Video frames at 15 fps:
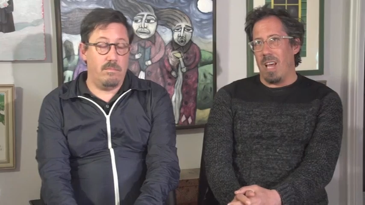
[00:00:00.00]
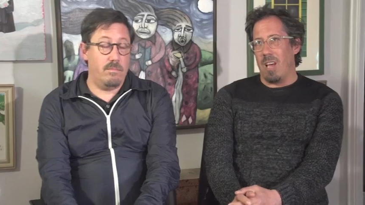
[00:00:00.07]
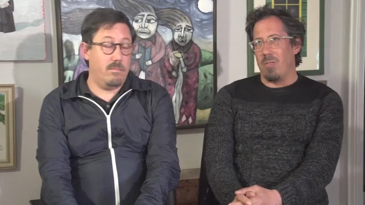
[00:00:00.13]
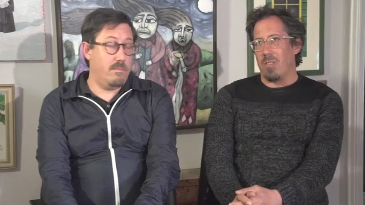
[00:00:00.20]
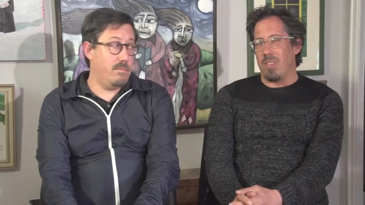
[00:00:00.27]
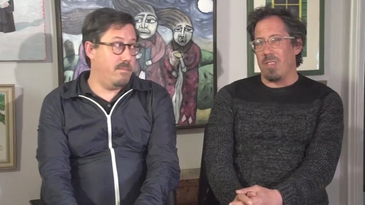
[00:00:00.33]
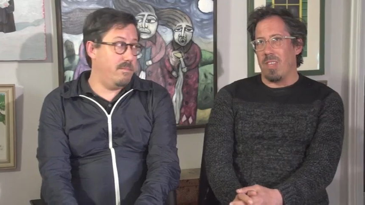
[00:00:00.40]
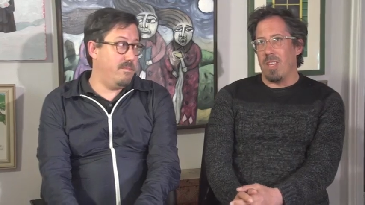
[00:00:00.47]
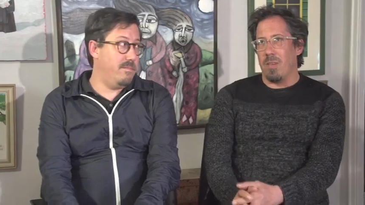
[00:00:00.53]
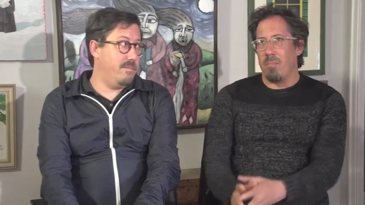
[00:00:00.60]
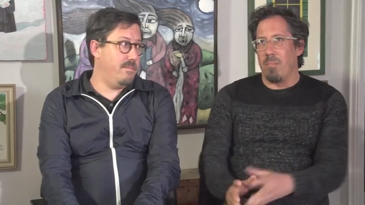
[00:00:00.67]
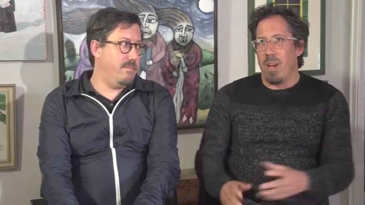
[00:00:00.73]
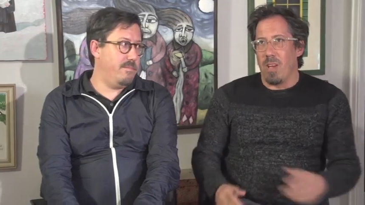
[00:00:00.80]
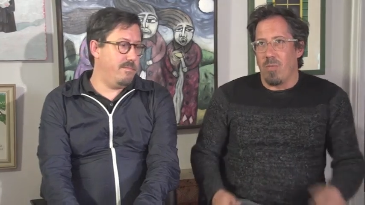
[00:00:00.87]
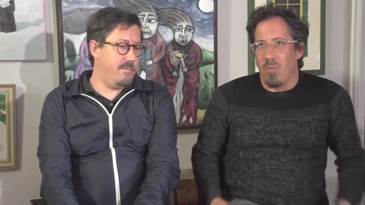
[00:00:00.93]
Speaker 1: I would say
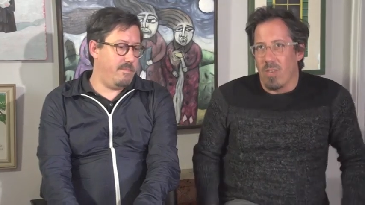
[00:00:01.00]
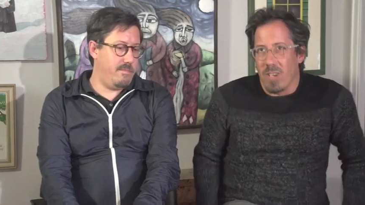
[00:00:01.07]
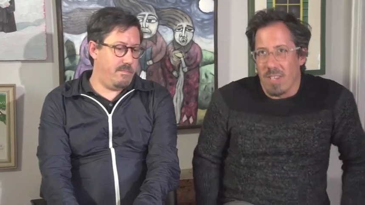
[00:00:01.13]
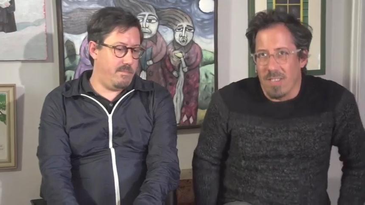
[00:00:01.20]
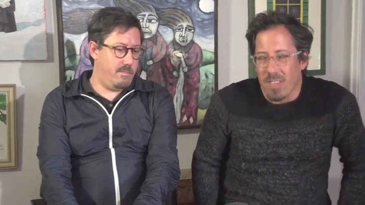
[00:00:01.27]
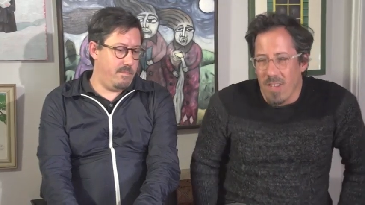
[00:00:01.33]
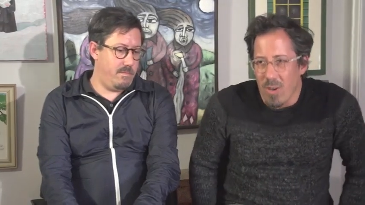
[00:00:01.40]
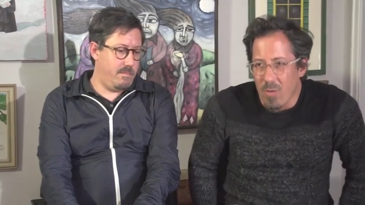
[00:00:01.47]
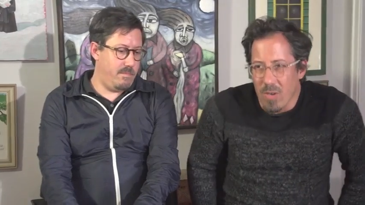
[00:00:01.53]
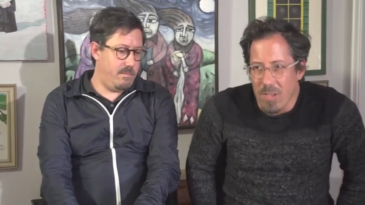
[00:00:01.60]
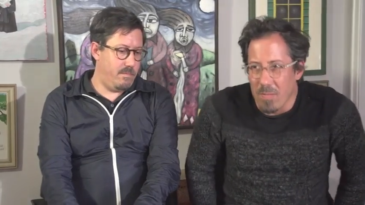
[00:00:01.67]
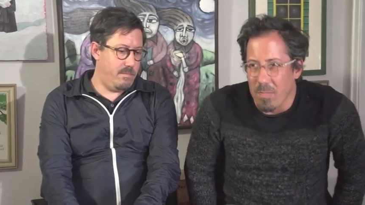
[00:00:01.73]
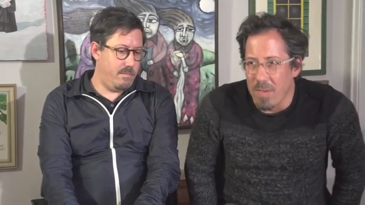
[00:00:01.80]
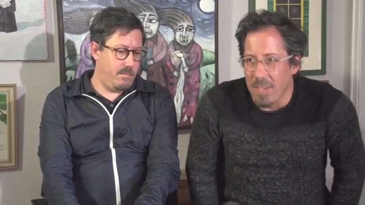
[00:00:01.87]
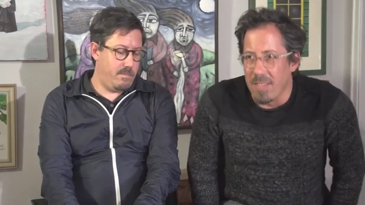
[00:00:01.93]
my work has
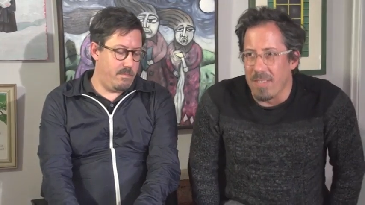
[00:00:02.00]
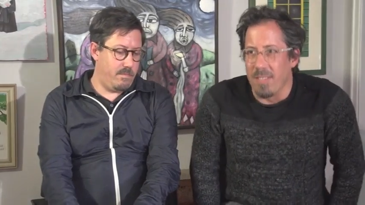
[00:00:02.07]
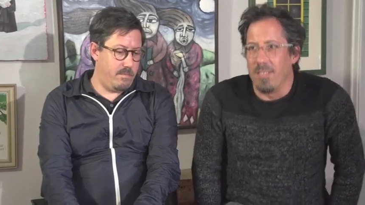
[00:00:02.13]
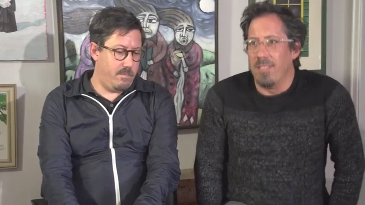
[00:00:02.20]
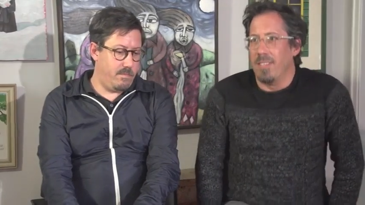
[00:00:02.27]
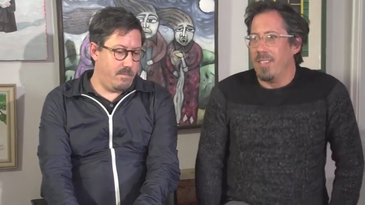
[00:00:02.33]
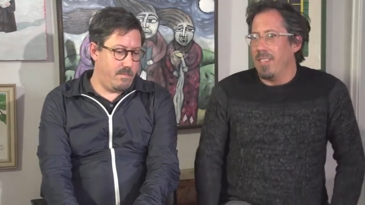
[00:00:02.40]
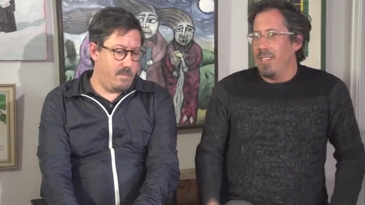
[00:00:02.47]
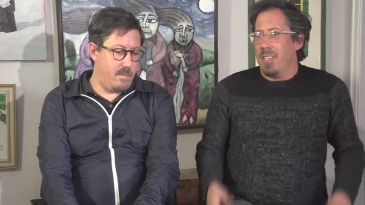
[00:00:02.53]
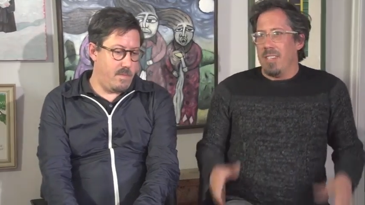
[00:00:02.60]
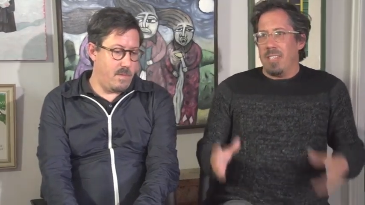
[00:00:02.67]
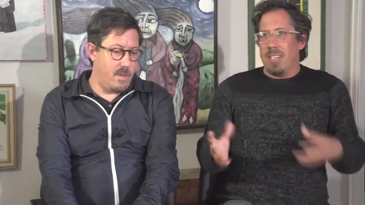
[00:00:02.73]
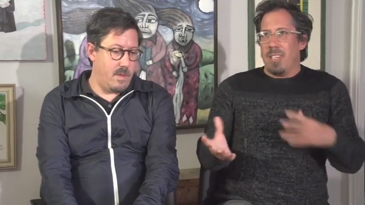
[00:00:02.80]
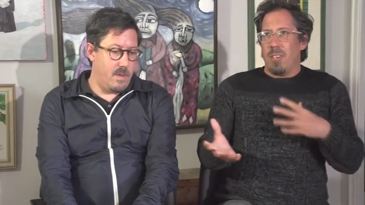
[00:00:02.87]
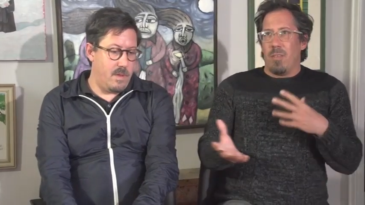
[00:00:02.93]
always been
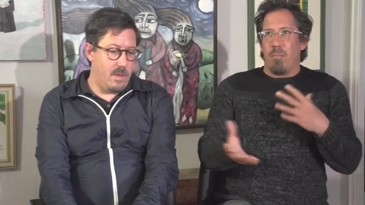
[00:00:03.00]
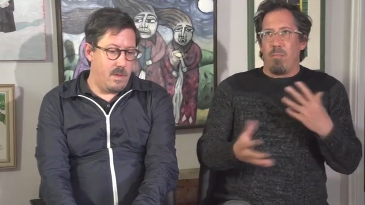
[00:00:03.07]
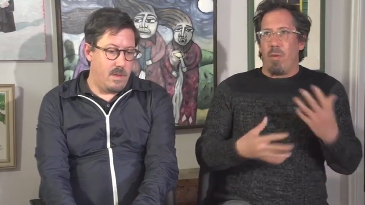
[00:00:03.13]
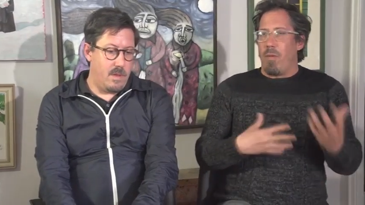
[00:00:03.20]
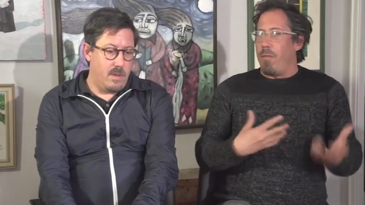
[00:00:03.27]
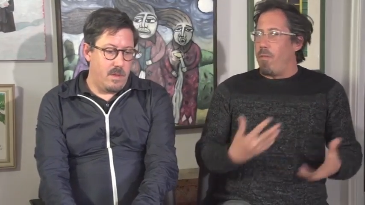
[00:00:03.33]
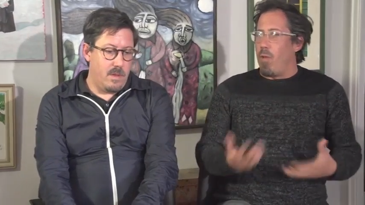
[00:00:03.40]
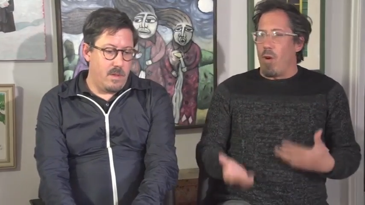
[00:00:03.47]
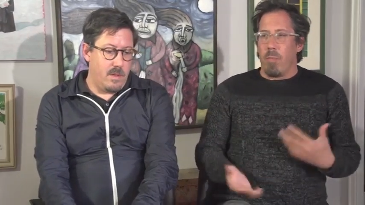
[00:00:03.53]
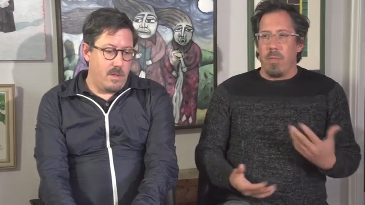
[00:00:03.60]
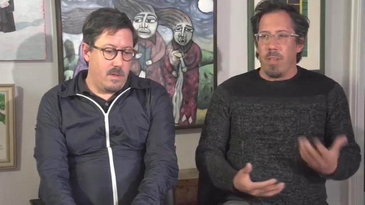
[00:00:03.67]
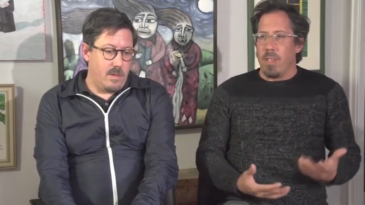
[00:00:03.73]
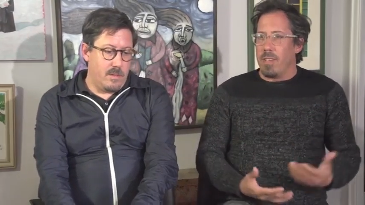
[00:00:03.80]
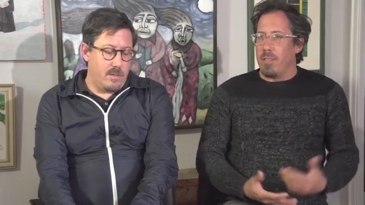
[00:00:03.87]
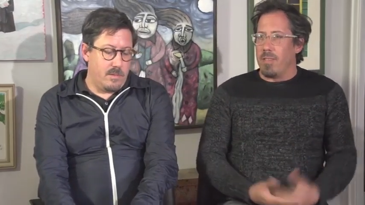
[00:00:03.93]

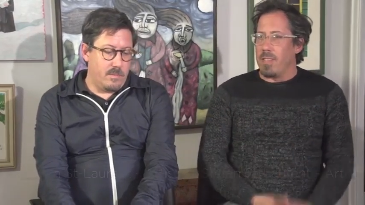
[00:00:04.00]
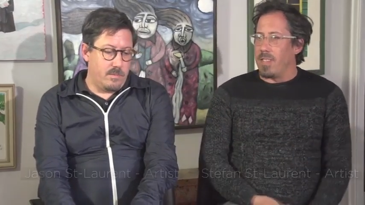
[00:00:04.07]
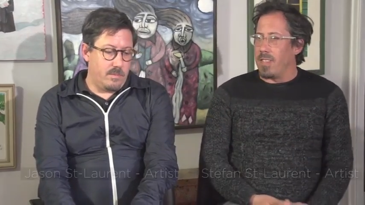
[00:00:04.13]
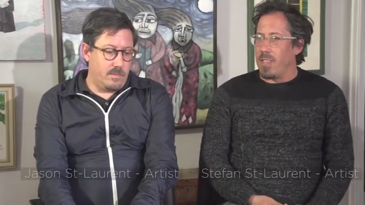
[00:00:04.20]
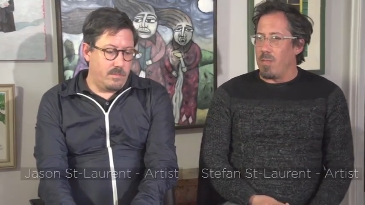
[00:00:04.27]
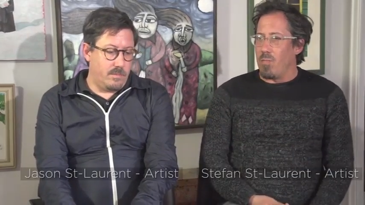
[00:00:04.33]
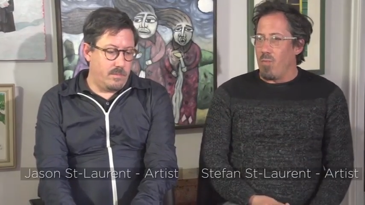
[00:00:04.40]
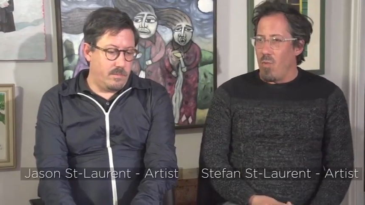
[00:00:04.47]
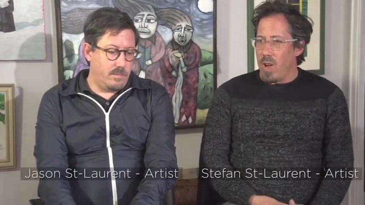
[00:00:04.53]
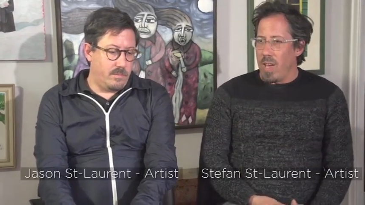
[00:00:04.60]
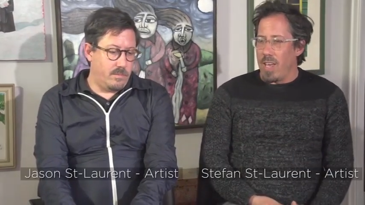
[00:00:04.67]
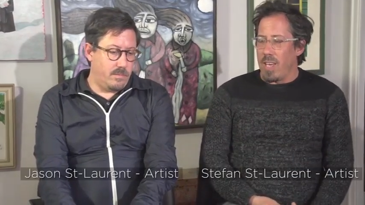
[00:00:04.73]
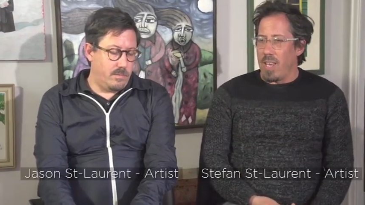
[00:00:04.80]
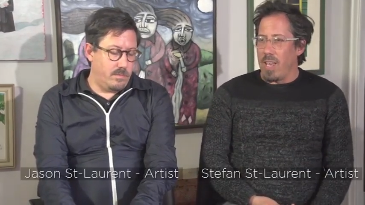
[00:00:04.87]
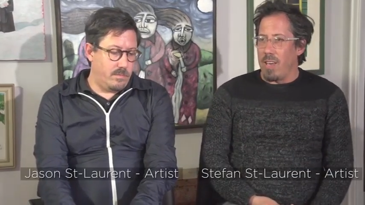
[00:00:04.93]
performative in some
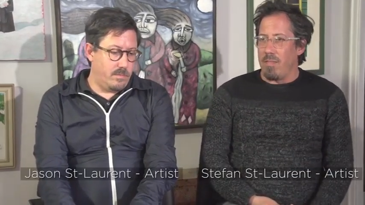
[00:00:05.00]
way.